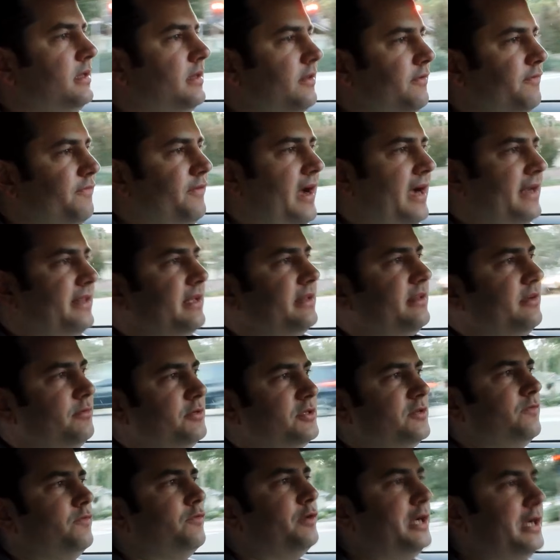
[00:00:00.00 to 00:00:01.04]
the fact that there
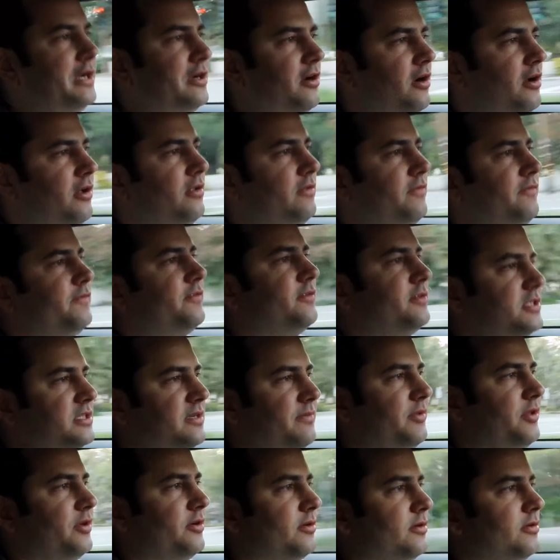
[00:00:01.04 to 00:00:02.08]
was a recall for
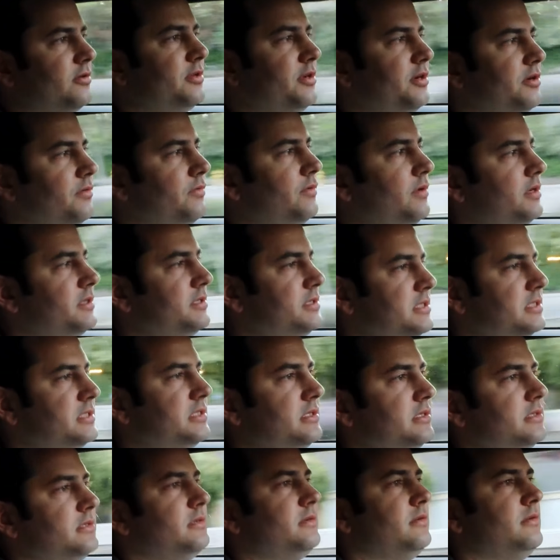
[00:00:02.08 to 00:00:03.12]
some of the earlier
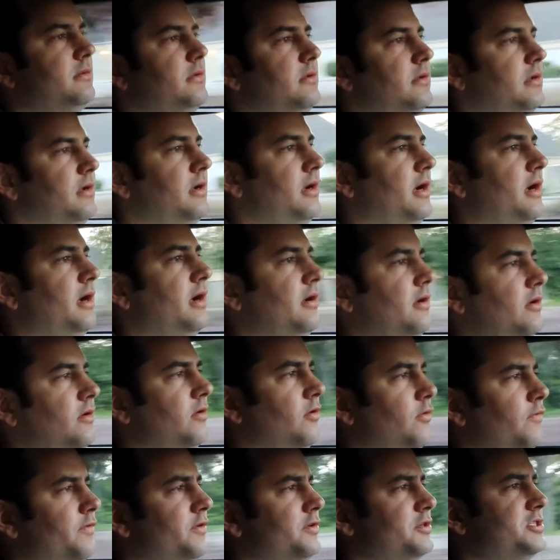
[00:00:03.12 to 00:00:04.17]
ones
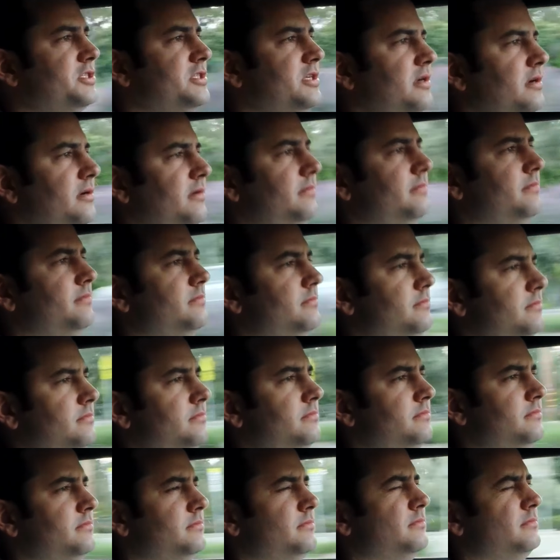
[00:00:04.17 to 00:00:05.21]
over some
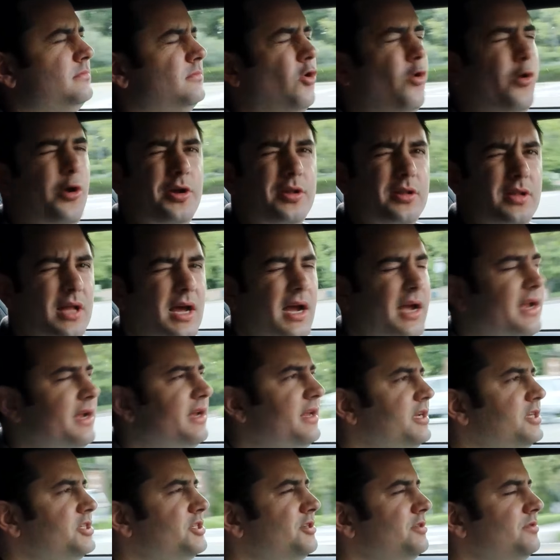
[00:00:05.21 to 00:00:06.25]
oil line
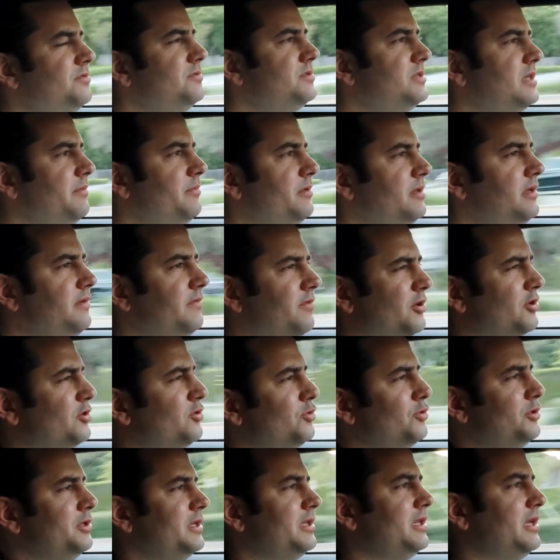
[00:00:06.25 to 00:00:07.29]
issues, I believe, or
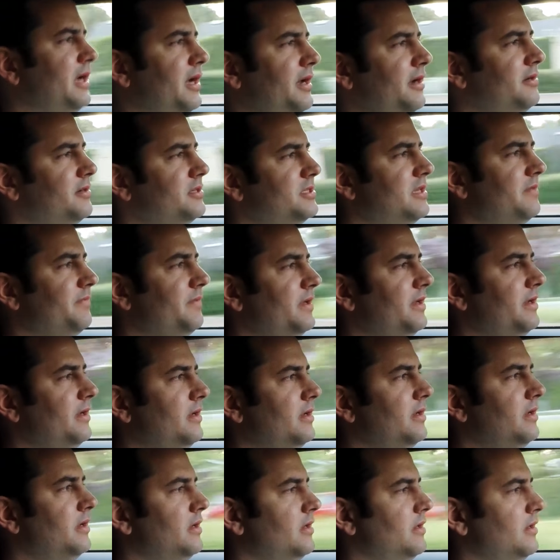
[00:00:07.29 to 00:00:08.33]
coolant line or something,
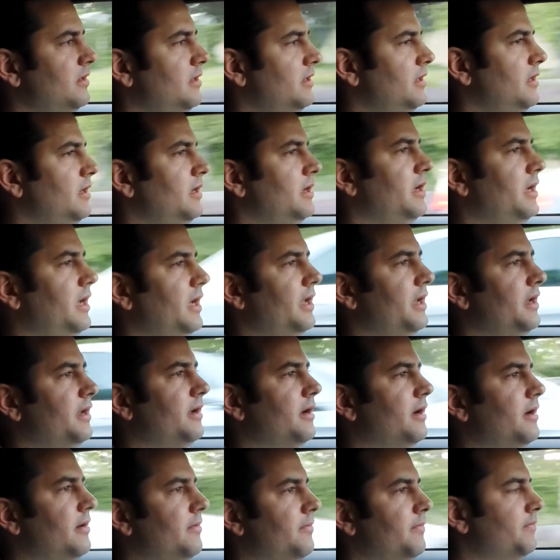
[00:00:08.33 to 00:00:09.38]
and
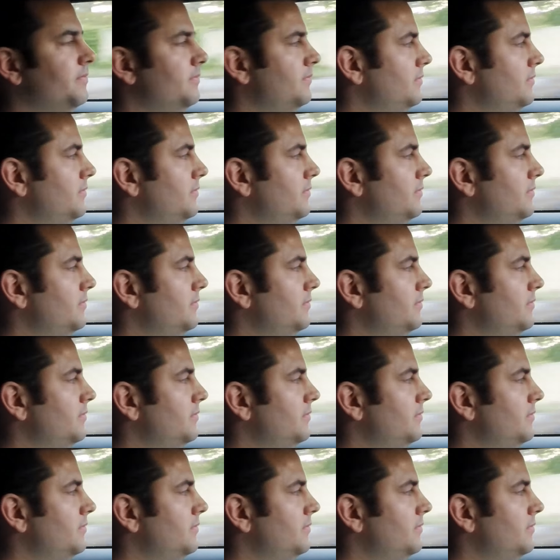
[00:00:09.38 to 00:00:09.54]
that